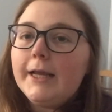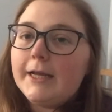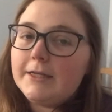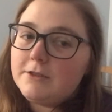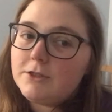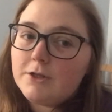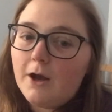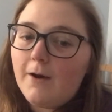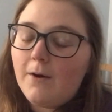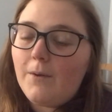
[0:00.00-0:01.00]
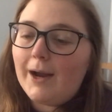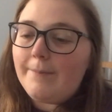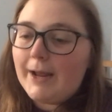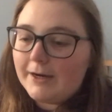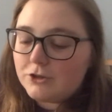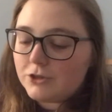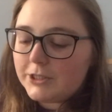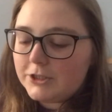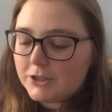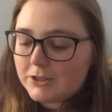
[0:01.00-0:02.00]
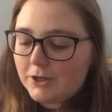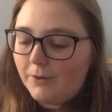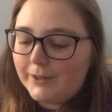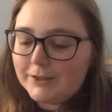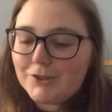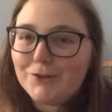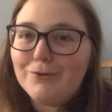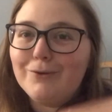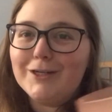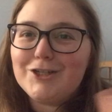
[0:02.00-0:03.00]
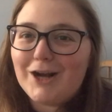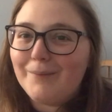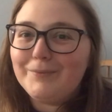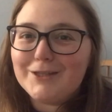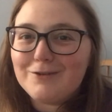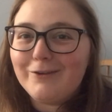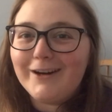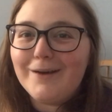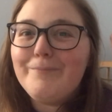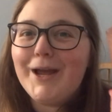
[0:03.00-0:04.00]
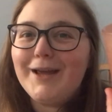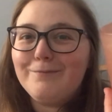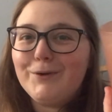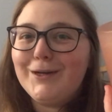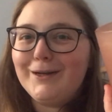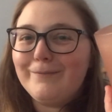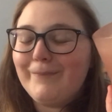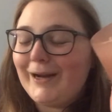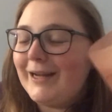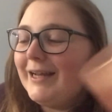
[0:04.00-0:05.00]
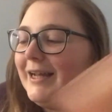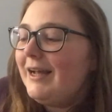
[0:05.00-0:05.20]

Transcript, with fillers: And so I'm actually just going to chop this one up and put it in my